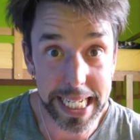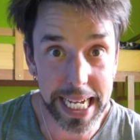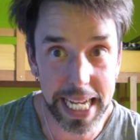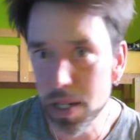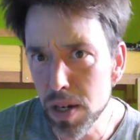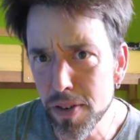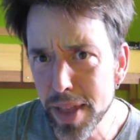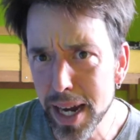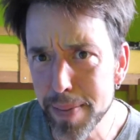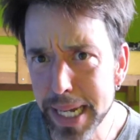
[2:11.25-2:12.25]
I look over
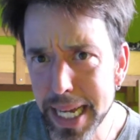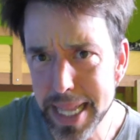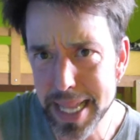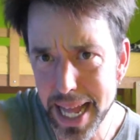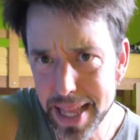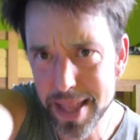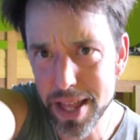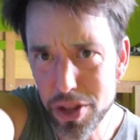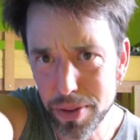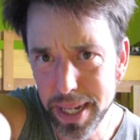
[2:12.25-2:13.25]
there because that's the
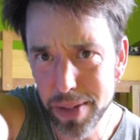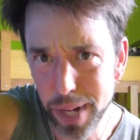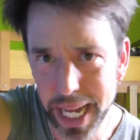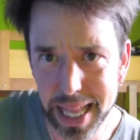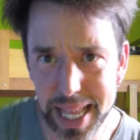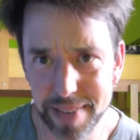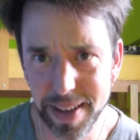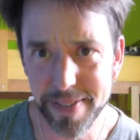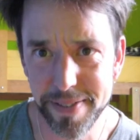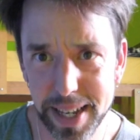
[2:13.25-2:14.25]
screen when I can see if I
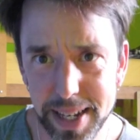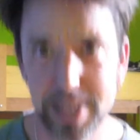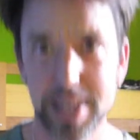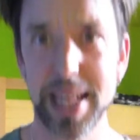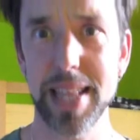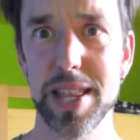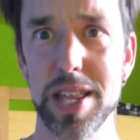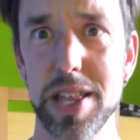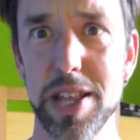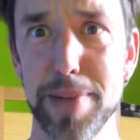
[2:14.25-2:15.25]
fit, because that's
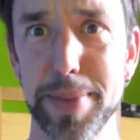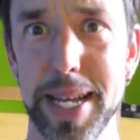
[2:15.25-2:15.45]
just the top of my